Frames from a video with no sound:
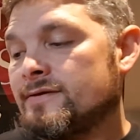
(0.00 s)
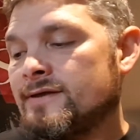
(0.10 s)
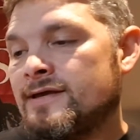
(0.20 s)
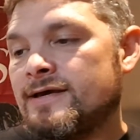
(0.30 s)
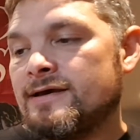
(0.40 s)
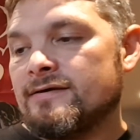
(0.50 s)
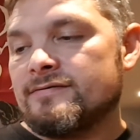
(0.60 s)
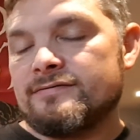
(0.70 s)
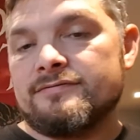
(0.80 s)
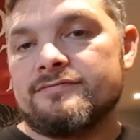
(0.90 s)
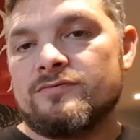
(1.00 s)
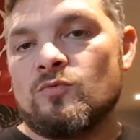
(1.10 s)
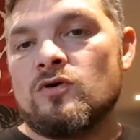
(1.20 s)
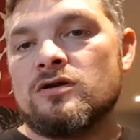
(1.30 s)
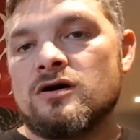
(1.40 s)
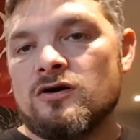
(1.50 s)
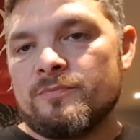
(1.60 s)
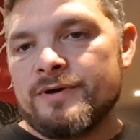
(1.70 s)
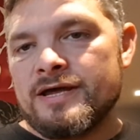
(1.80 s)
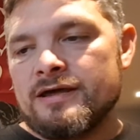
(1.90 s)
yeah, one hot
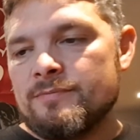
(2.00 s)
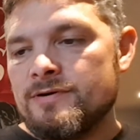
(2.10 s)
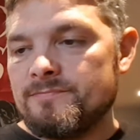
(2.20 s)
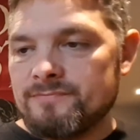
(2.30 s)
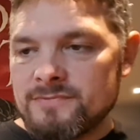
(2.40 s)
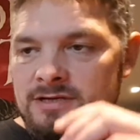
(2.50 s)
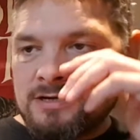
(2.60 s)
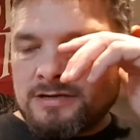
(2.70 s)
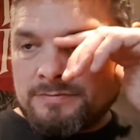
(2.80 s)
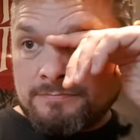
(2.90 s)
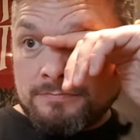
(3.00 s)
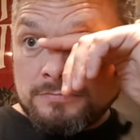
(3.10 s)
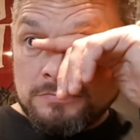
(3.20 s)
babe. Um,